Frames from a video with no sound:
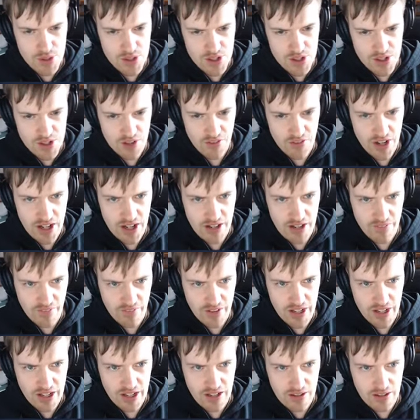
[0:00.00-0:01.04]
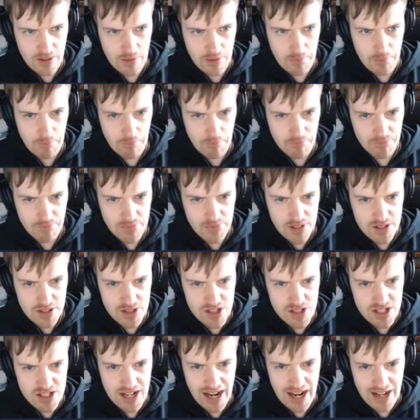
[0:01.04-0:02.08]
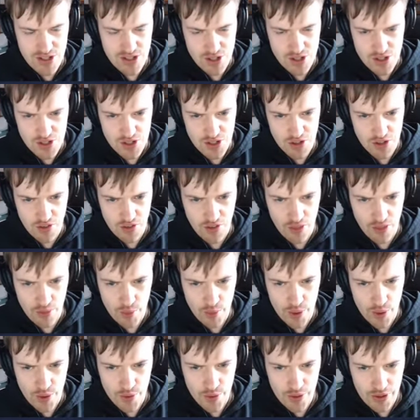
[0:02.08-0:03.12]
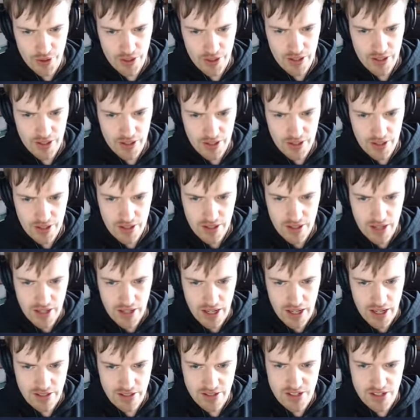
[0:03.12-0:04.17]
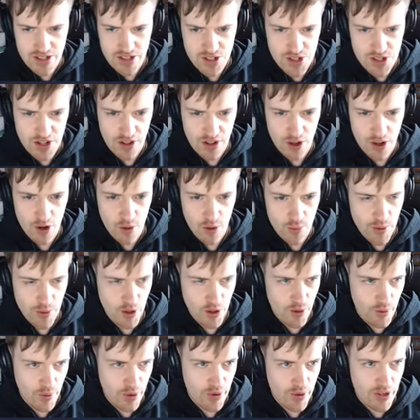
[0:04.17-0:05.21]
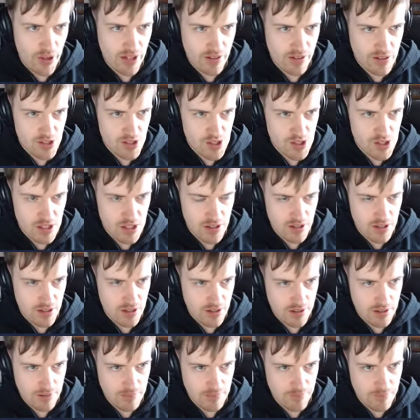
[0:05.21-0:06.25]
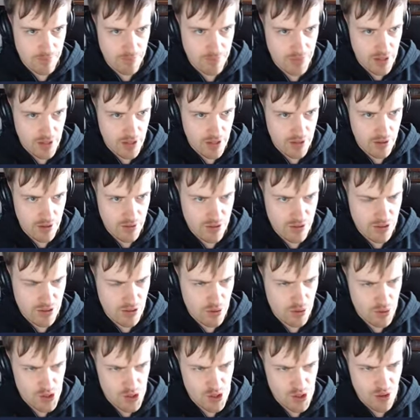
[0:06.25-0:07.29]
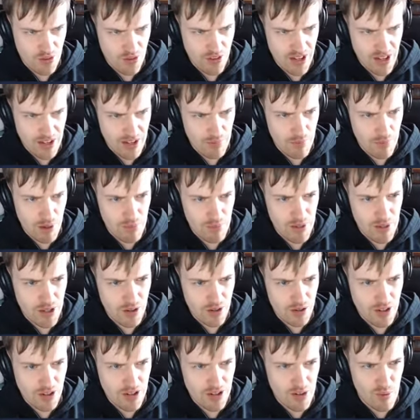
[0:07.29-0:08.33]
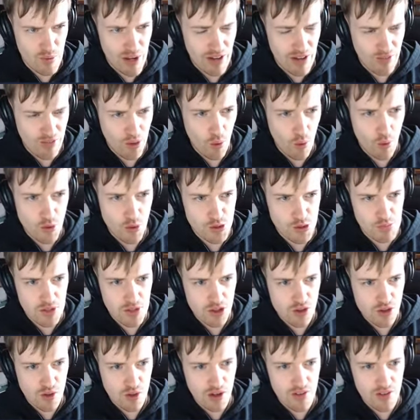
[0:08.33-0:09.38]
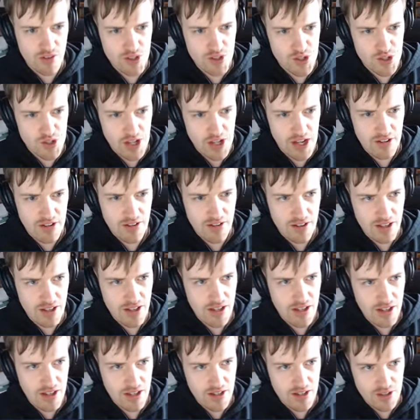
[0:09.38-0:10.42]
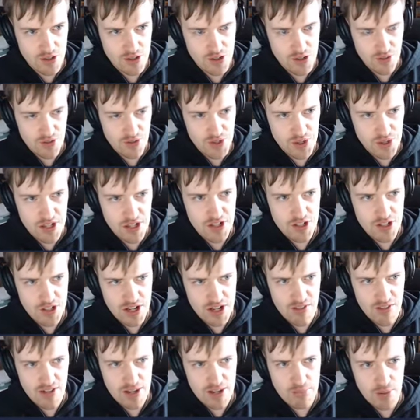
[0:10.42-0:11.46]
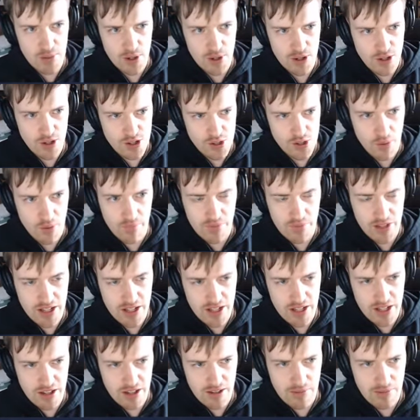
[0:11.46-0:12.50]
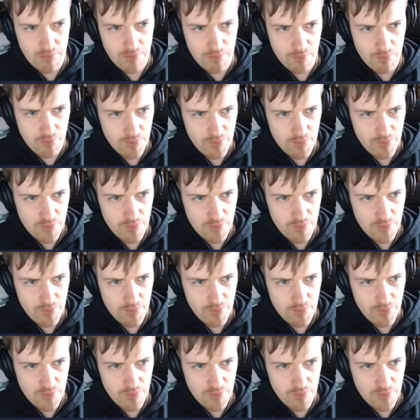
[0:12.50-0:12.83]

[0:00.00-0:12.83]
instead of getting, like, um, snacks and stuff on the road. Alien instead of hobo. Okay, let's take, um, and also I think it might be a good idea we have the horseman drive instead. Because obviously he doesn't have any perks on the, um,